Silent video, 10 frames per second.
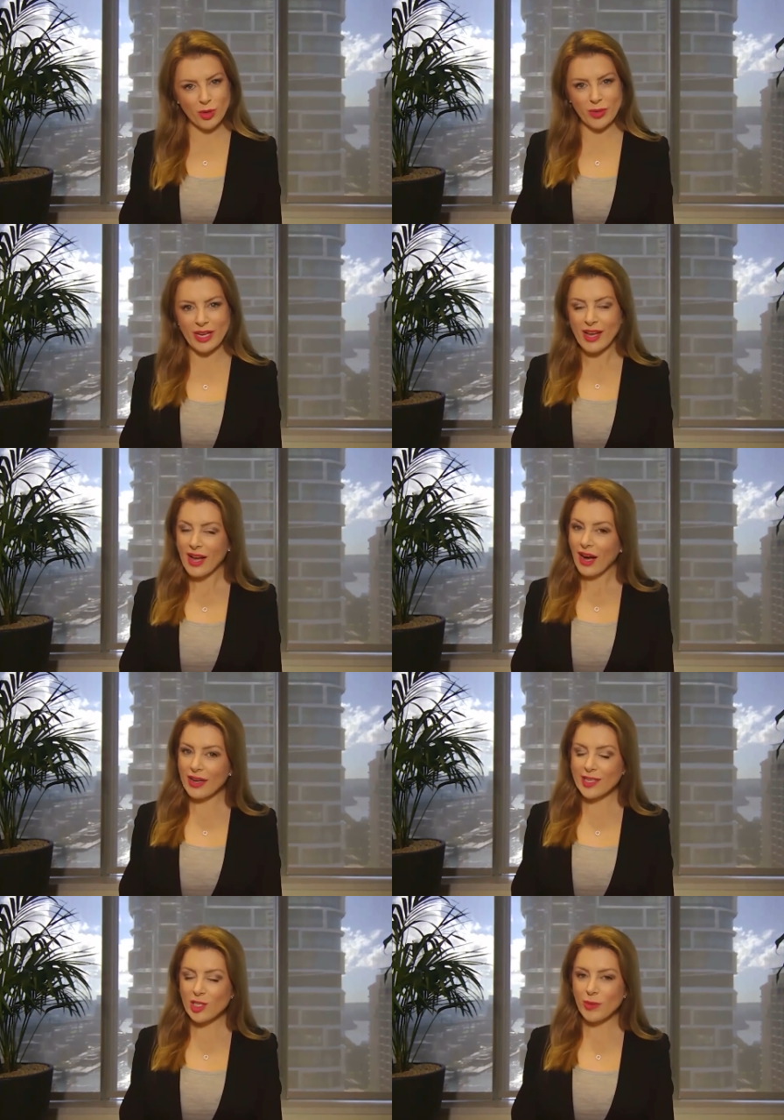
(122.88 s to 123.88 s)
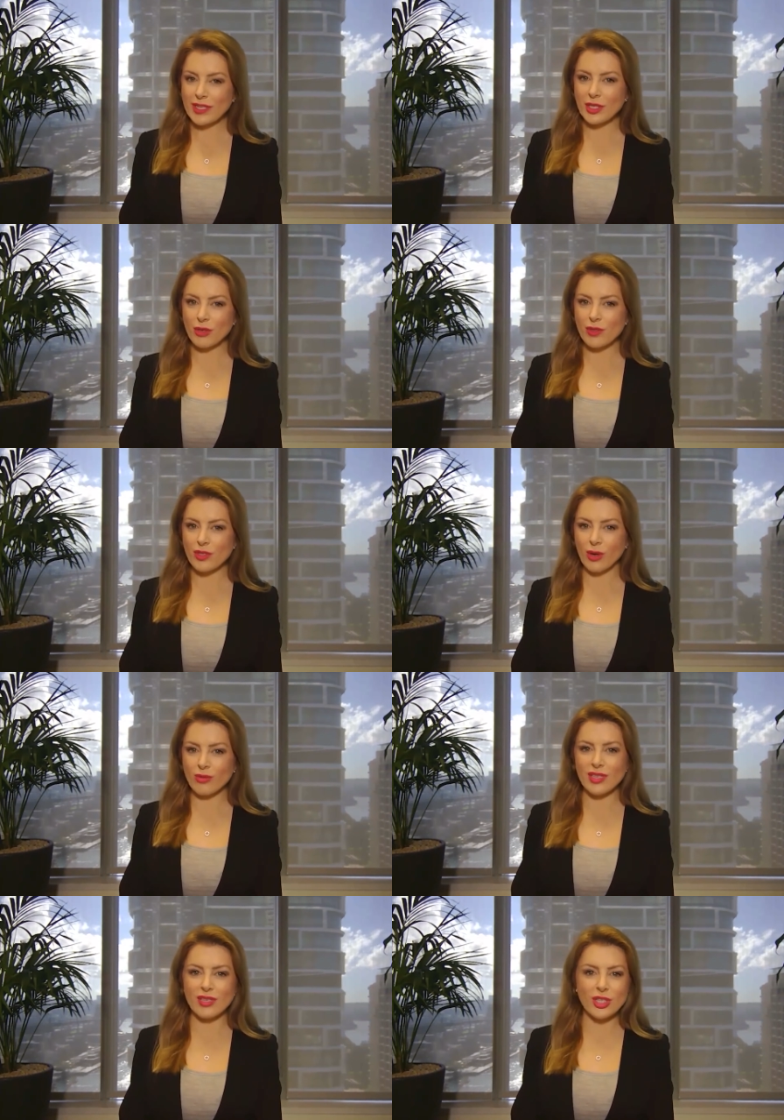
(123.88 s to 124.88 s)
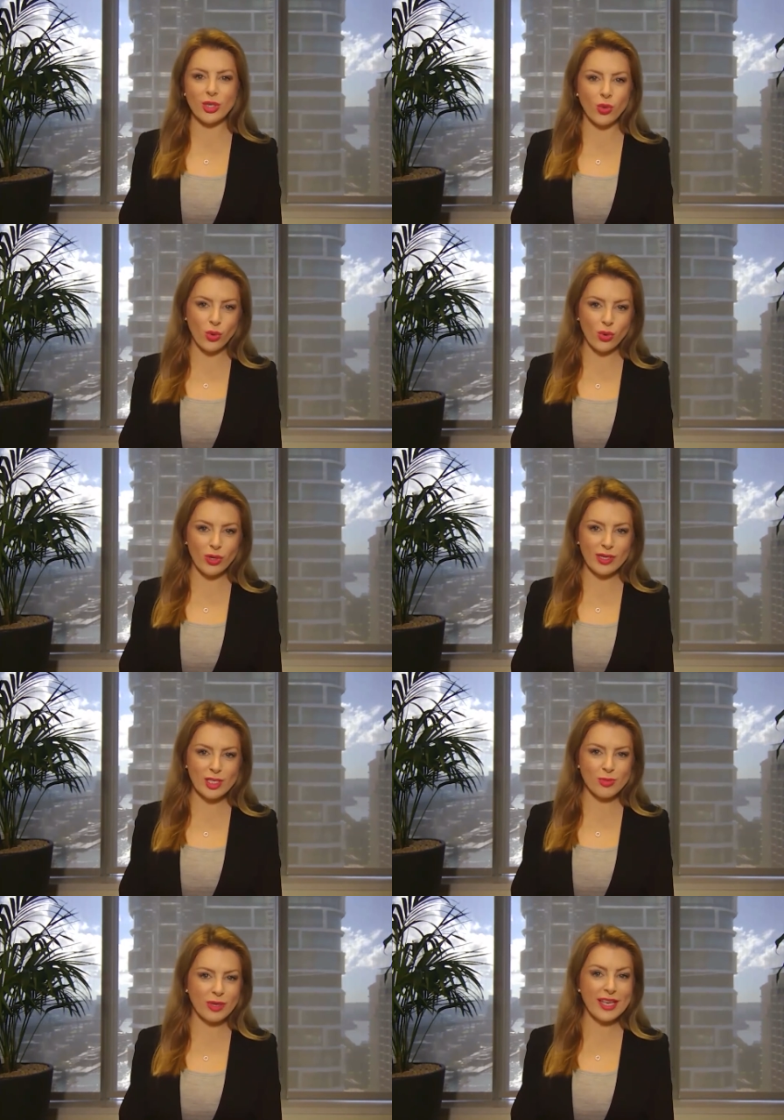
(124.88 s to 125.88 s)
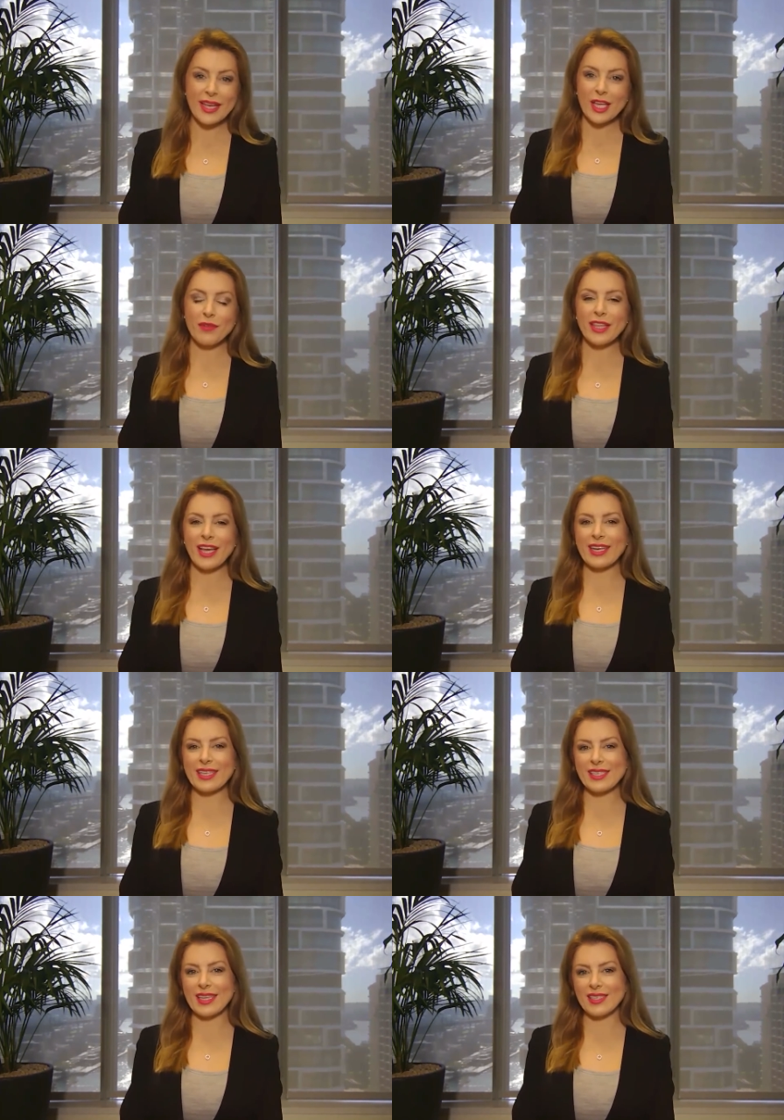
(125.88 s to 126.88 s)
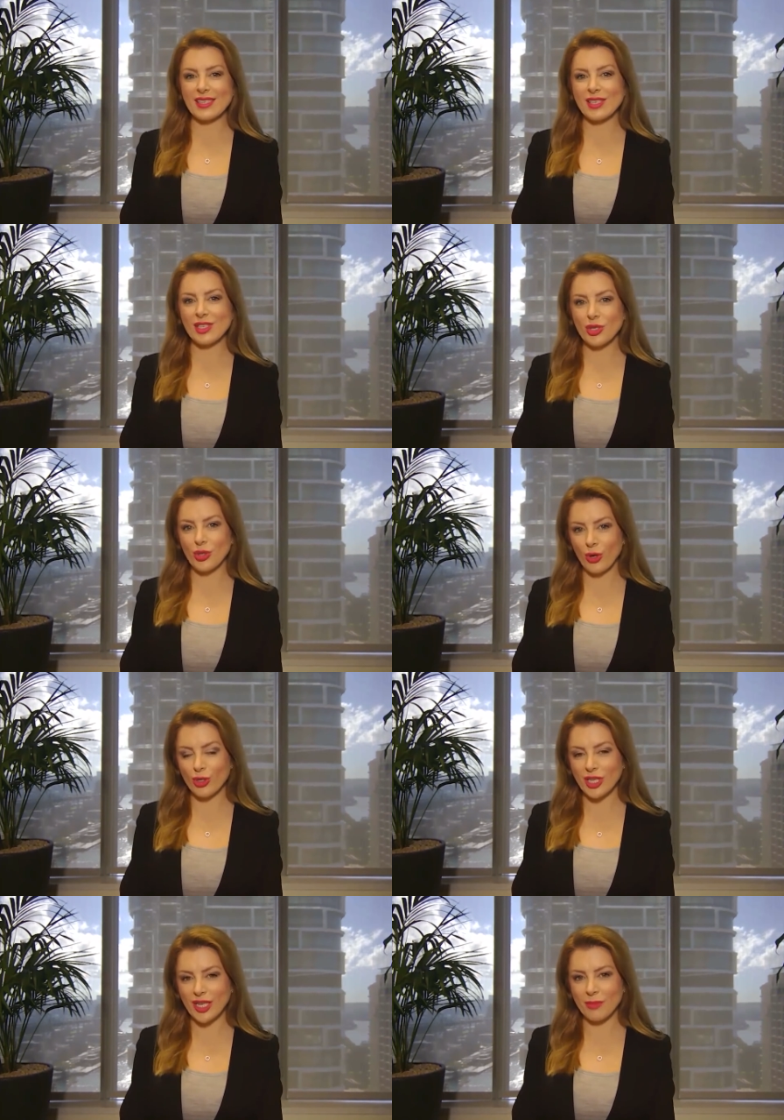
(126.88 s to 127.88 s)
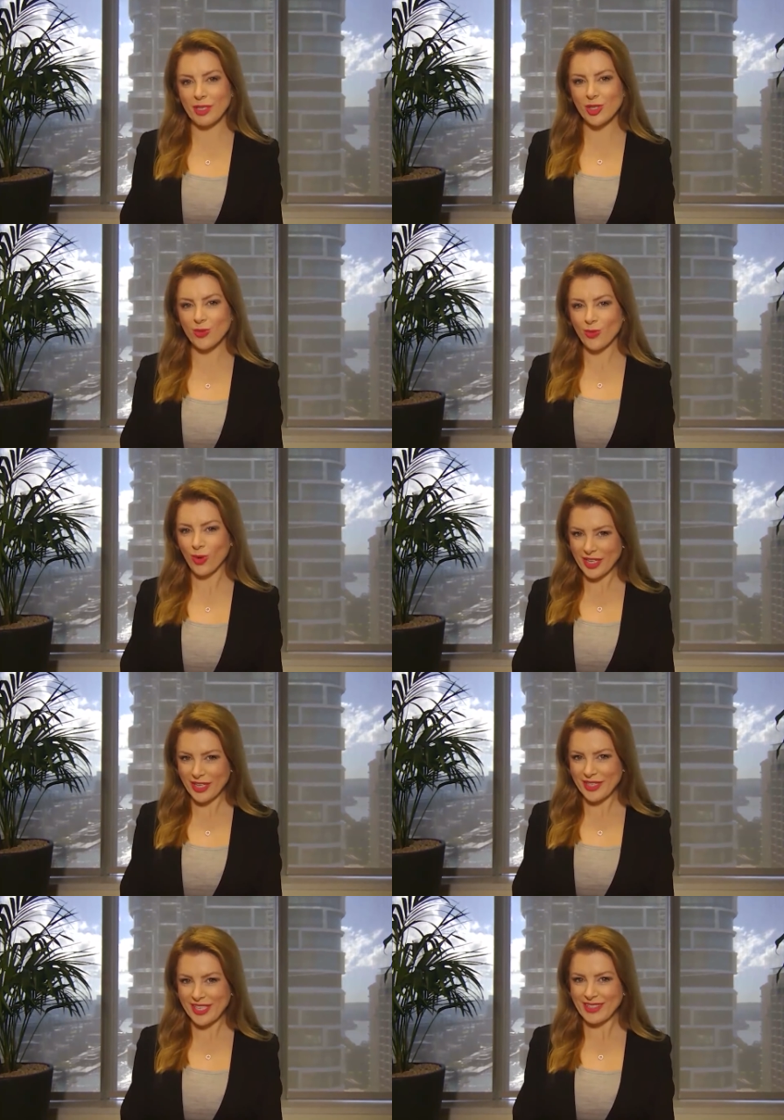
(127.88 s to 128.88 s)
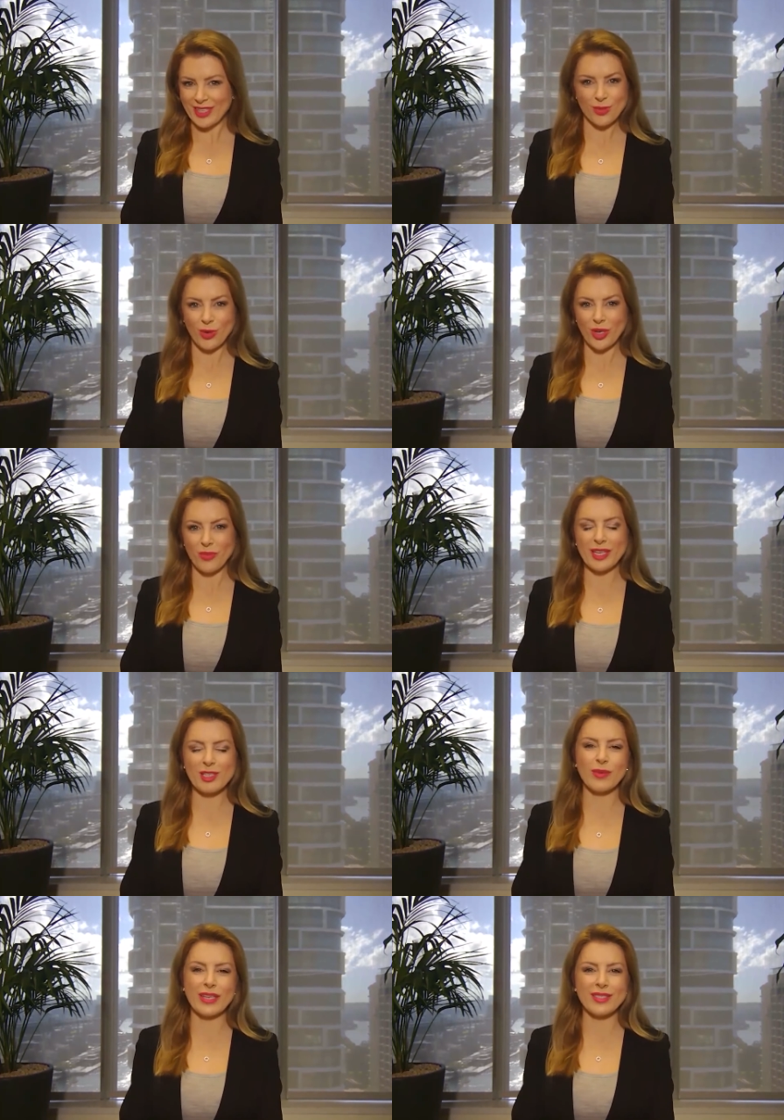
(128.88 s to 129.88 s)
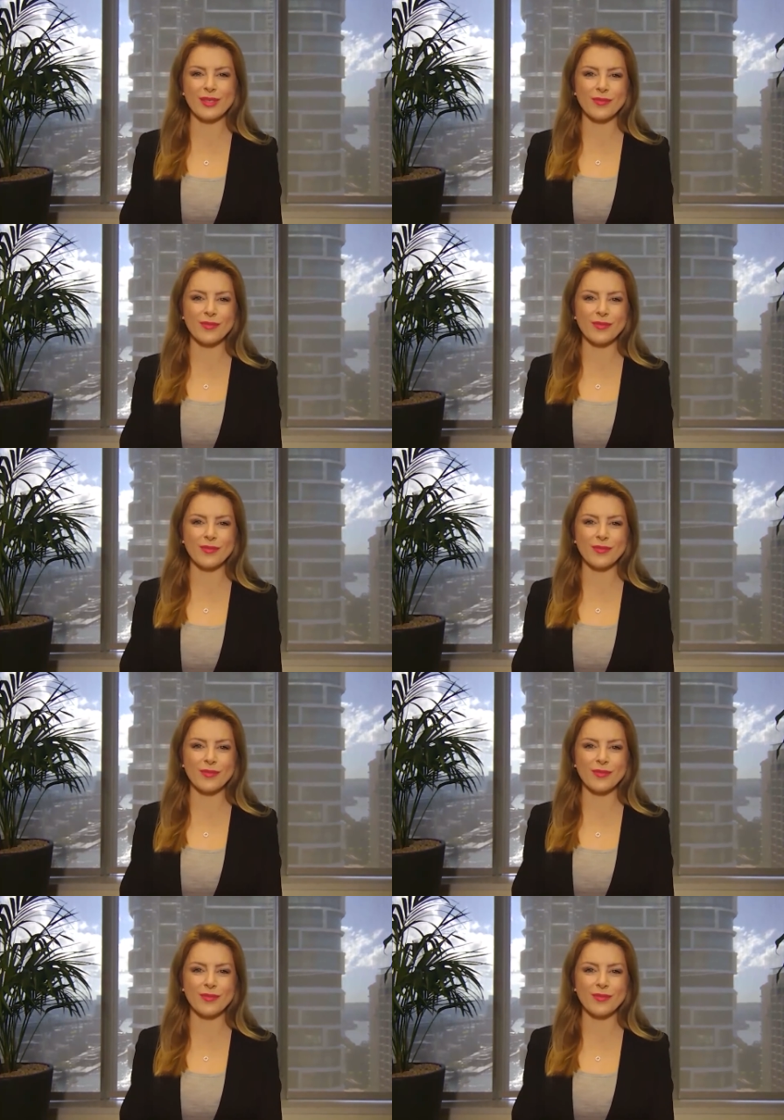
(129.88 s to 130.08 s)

we aren't expecting your results until August. But given the ASX disclosure limits, what can you tell us? What can we expect?